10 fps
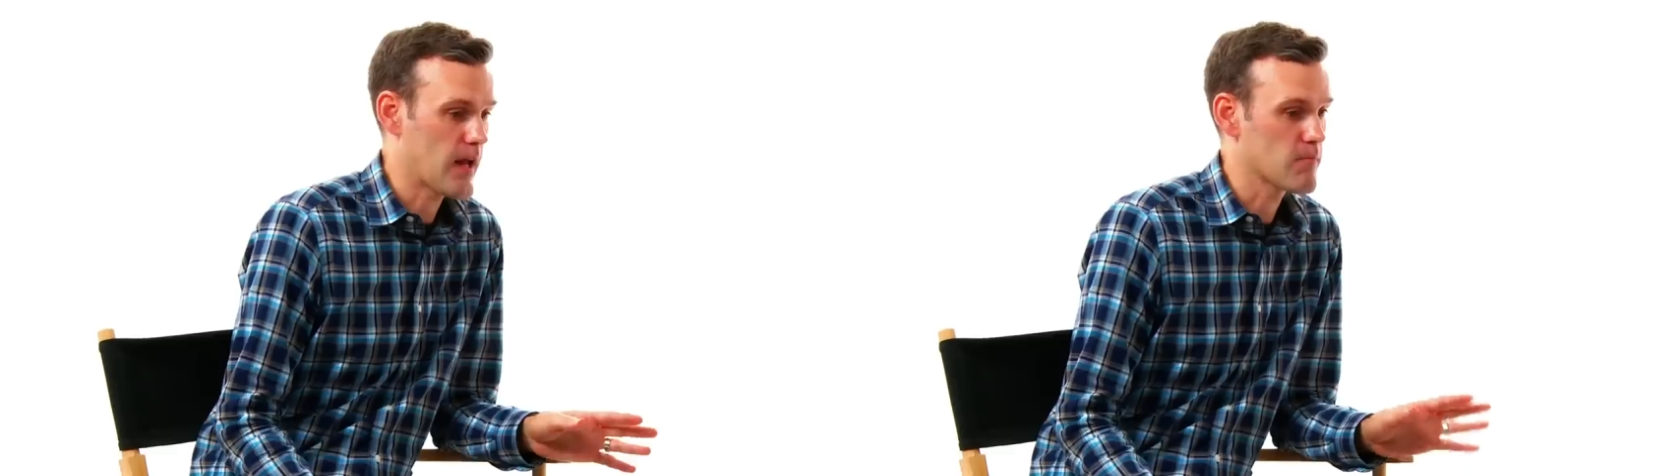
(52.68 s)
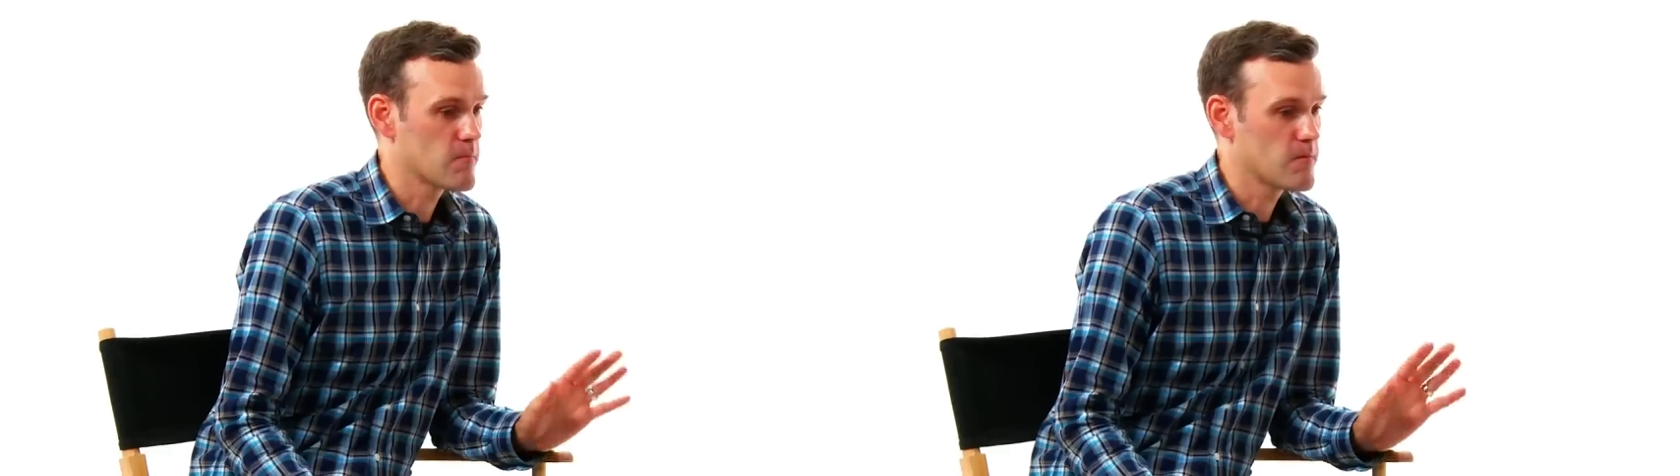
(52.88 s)

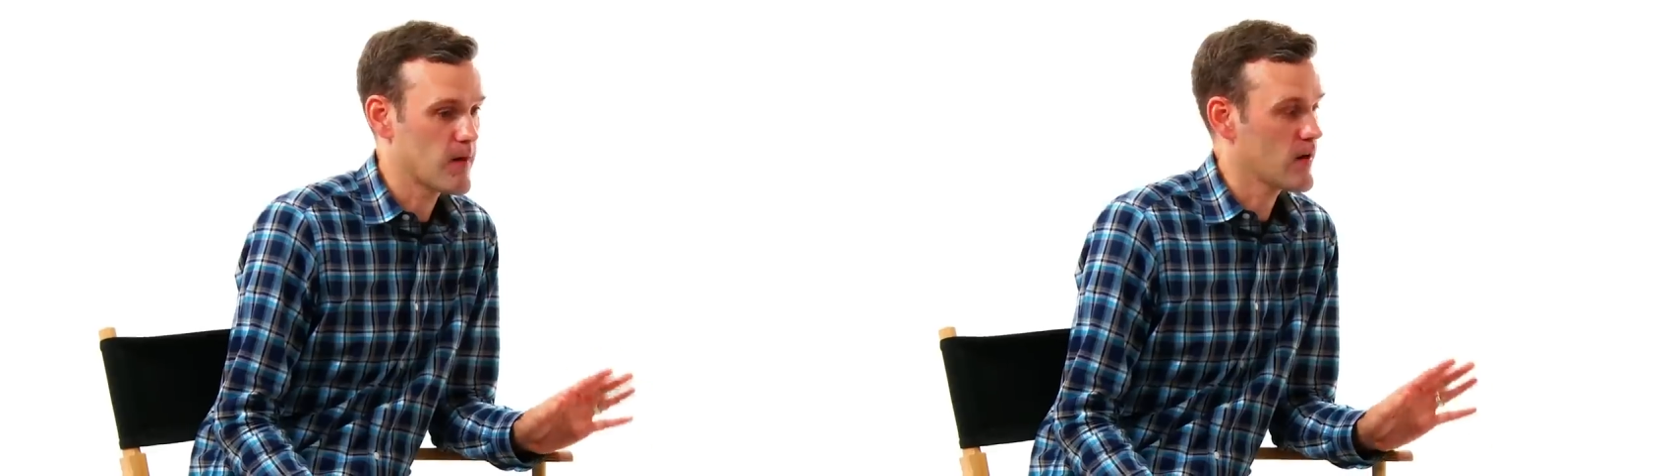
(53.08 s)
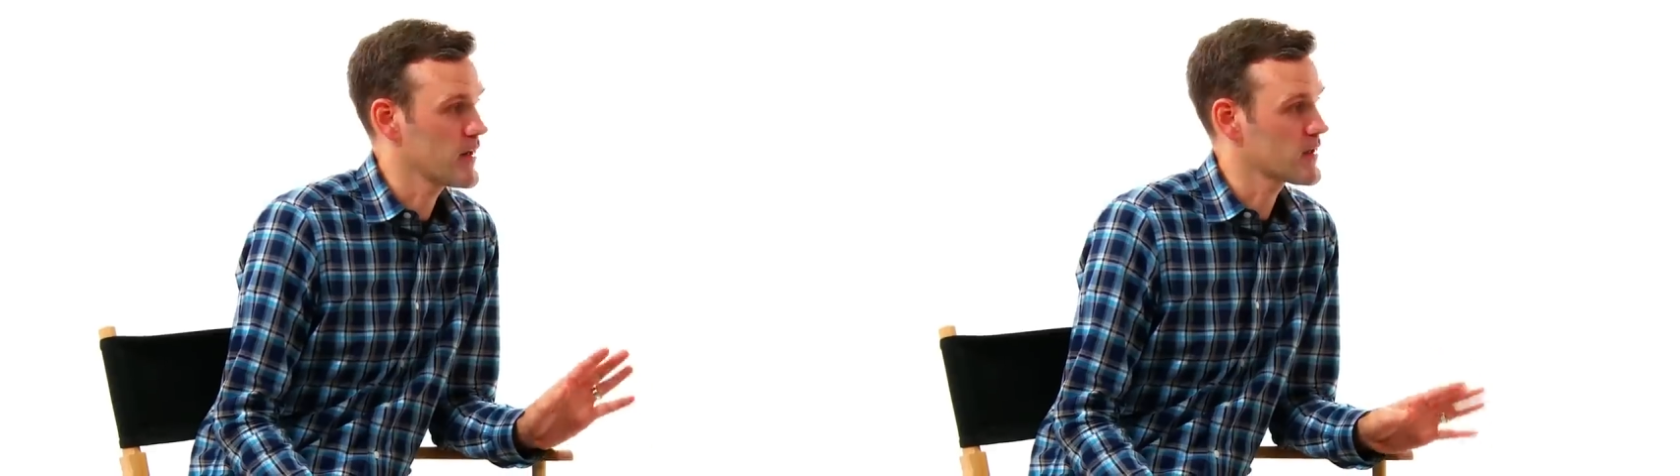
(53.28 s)
I'm
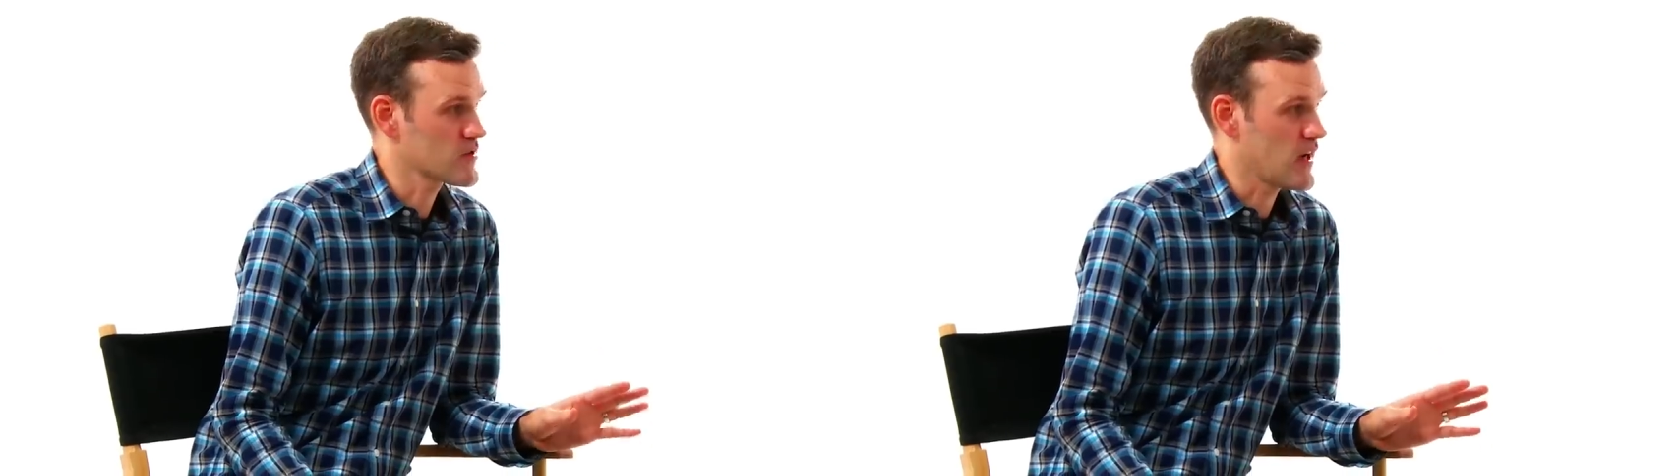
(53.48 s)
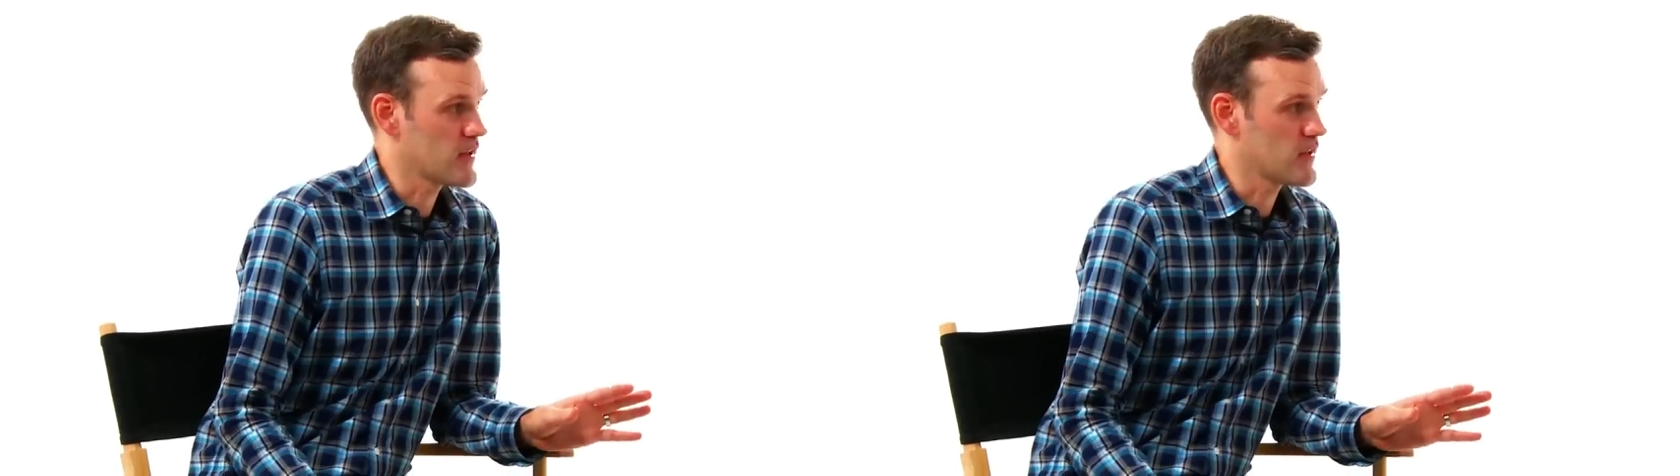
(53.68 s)
very
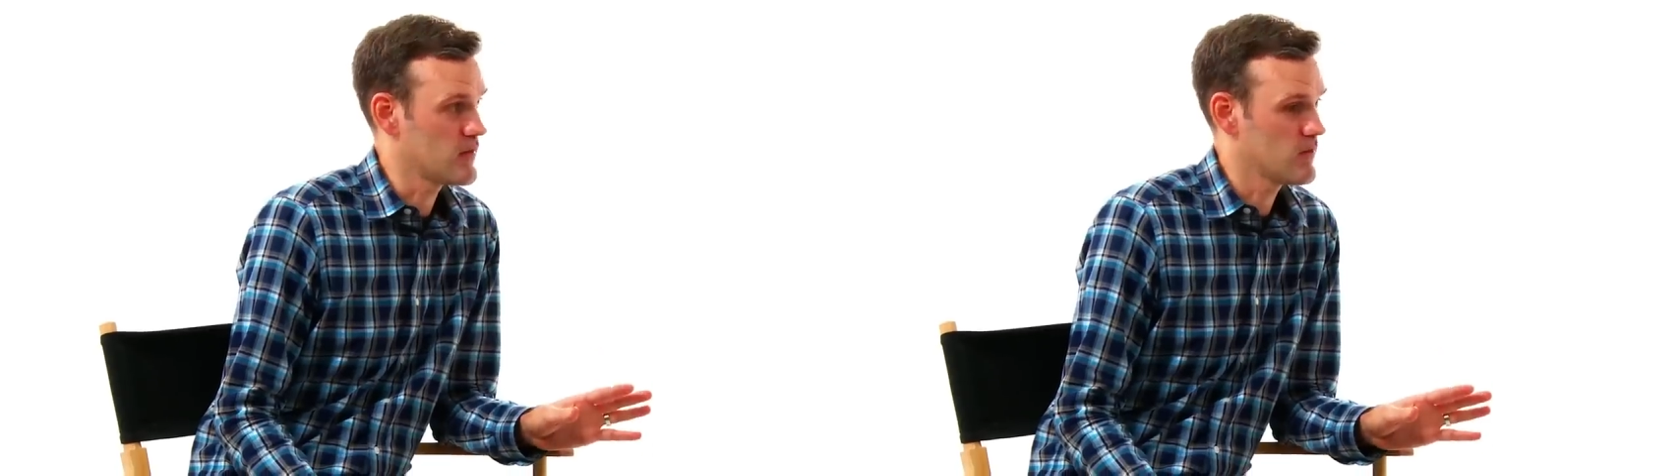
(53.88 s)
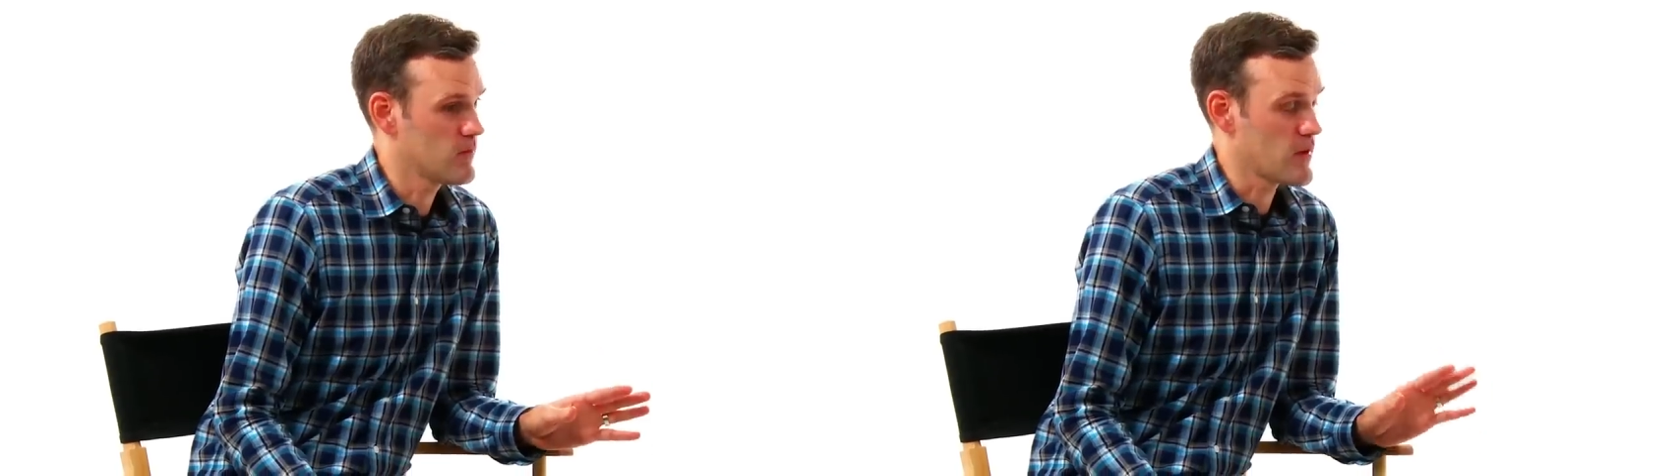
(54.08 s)

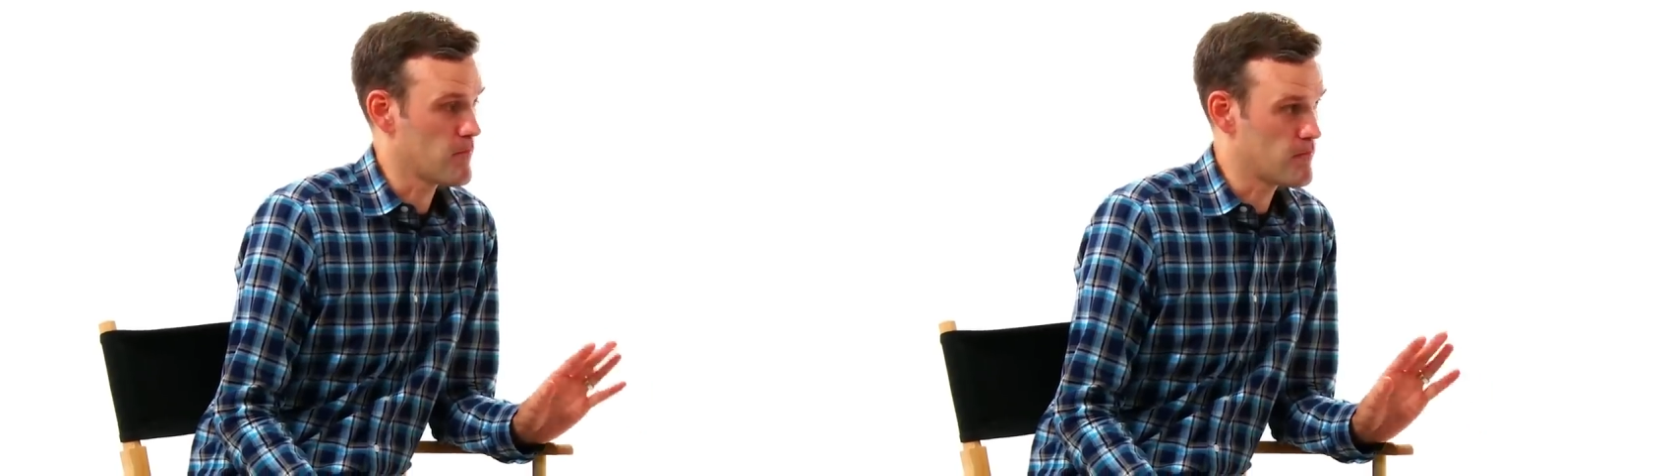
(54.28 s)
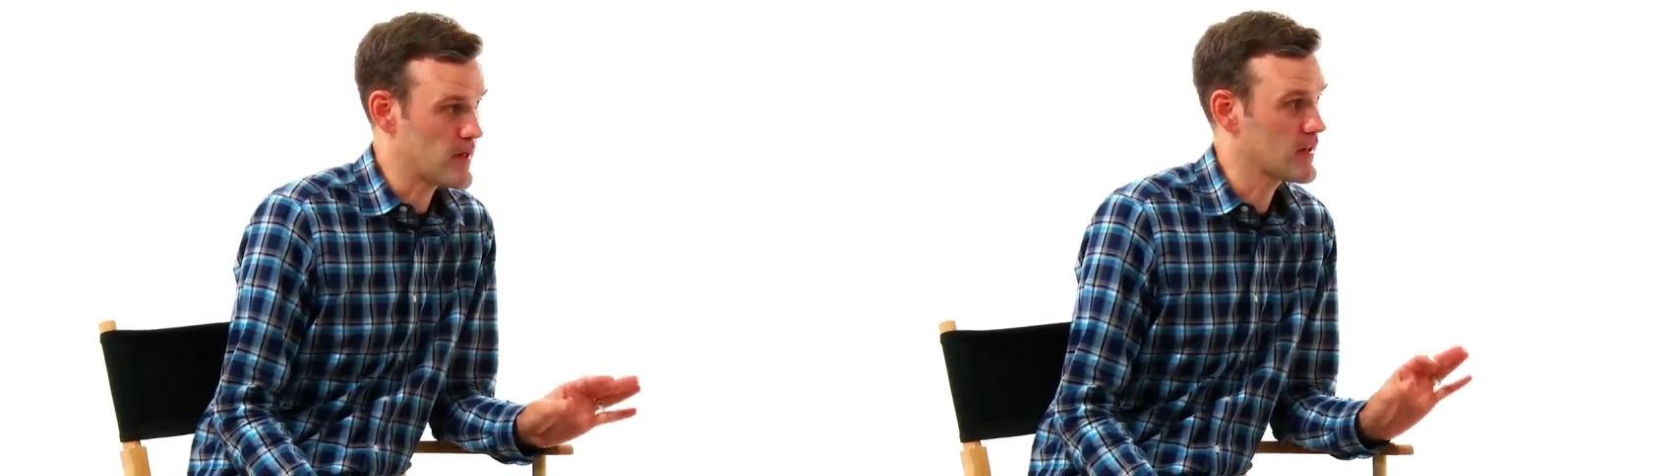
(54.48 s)
excited for the
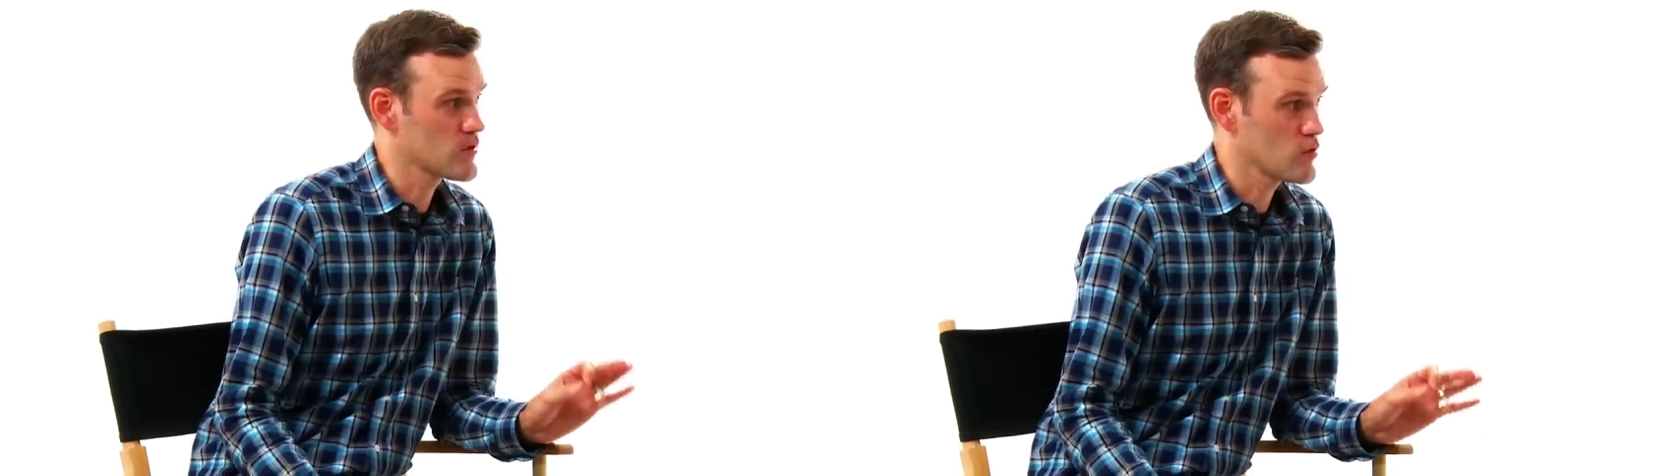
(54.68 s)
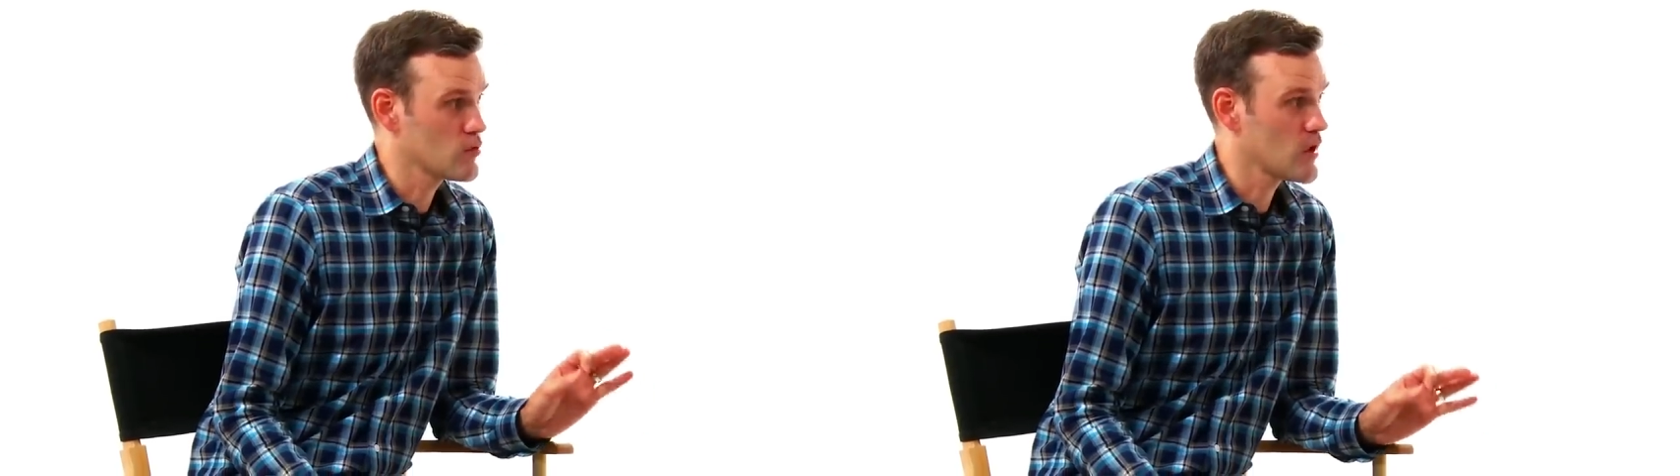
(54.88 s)
big
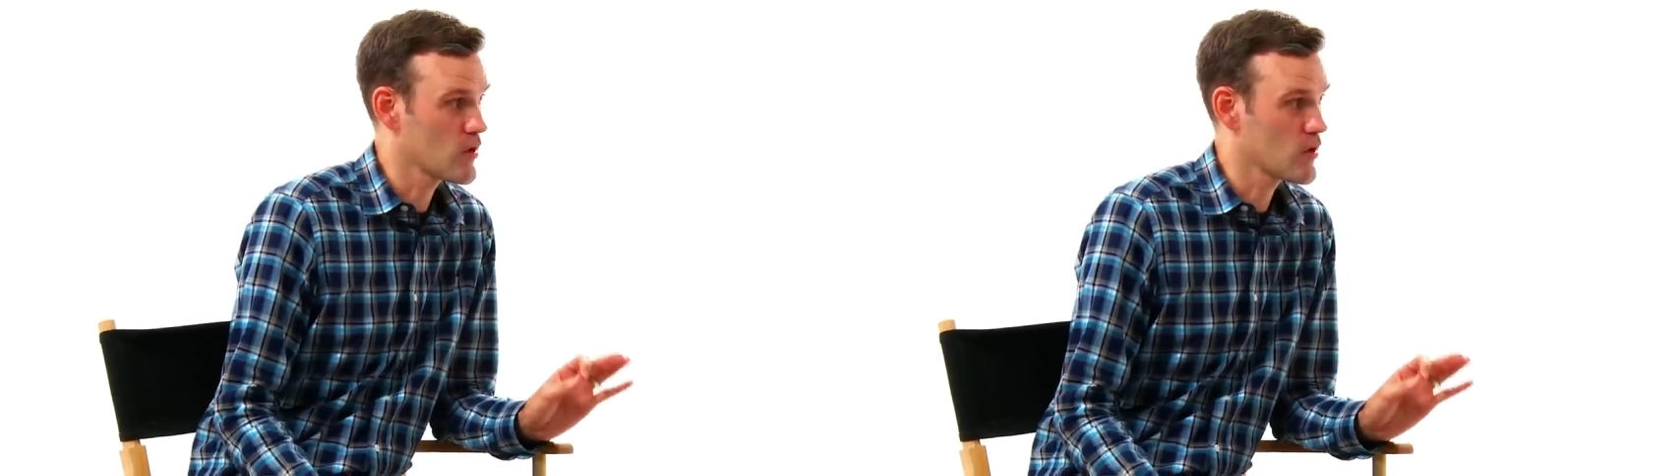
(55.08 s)
new